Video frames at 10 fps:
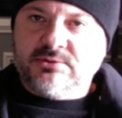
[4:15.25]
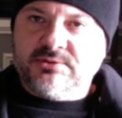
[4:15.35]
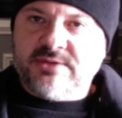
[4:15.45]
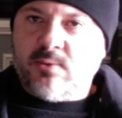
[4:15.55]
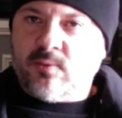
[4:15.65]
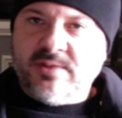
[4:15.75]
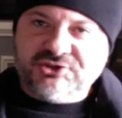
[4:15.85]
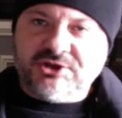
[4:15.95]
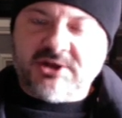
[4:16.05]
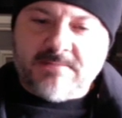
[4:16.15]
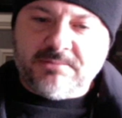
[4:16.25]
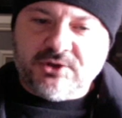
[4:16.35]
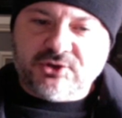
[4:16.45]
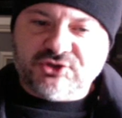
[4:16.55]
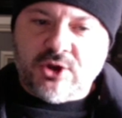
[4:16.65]
that were bitching a couple
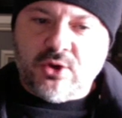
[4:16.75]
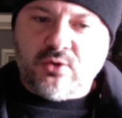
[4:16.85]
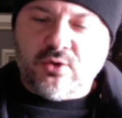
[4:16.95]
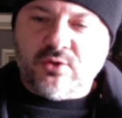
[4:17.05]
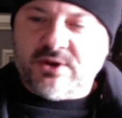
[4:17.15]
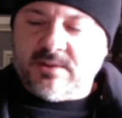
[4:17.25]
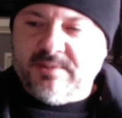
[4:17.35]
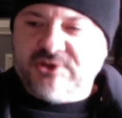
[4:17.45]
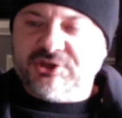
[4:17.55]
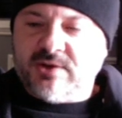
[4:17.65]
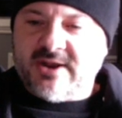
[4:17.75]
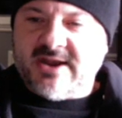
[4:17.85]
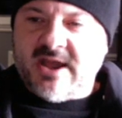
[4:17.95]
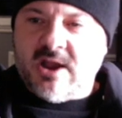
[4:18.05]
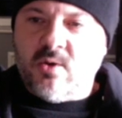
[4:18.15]
years ago that are bitching right
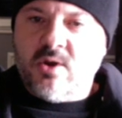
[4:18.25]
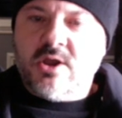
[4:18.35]
now.